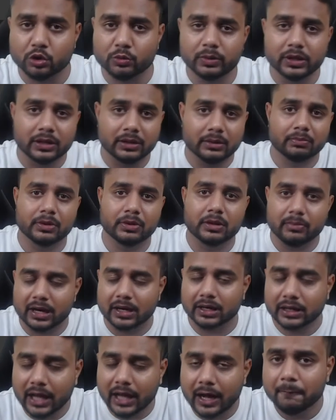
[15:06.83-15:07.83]
implement
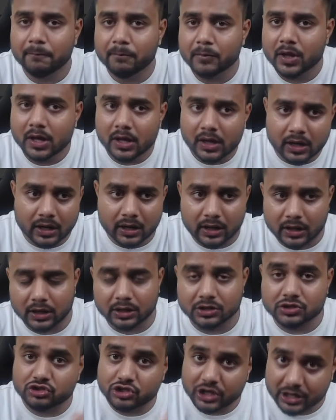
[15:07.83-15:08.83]
the
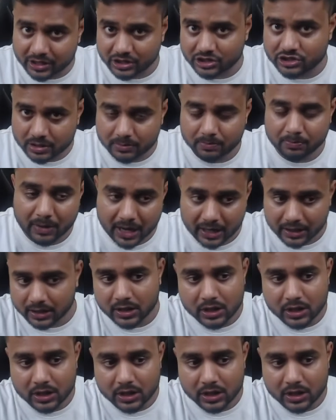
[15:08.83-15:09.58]
generation part.